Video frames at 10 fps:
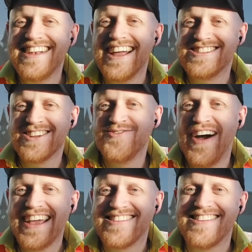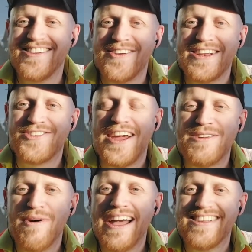not just Bikes did when he tried
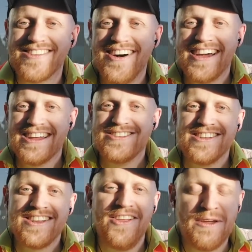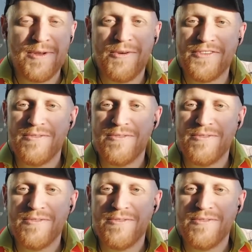to buy his luggage and claimed it was